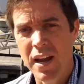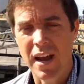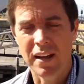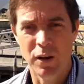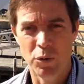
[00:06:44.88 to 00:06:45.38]

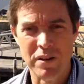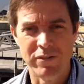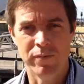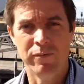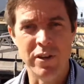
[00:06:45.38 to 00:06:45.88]
And there'll
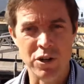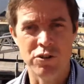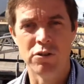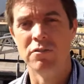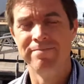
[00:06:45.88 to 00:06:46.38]
be some
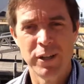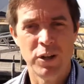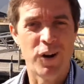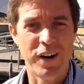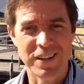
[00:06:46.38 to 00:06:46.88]
visual
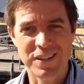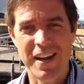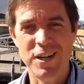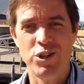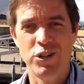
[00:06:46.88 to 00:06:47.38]

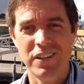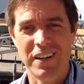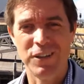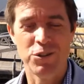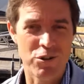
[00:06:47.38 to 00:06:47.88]

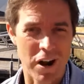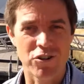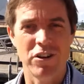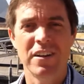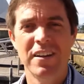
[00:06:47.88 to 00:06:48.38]
orientation and
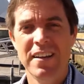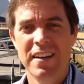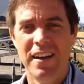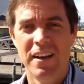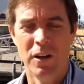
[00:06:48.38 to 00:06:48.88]
instruction
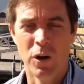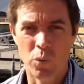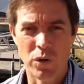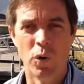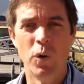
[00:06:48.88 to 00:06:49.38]

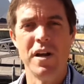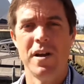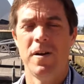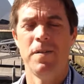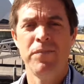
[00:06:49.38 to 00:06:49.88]
along with audio,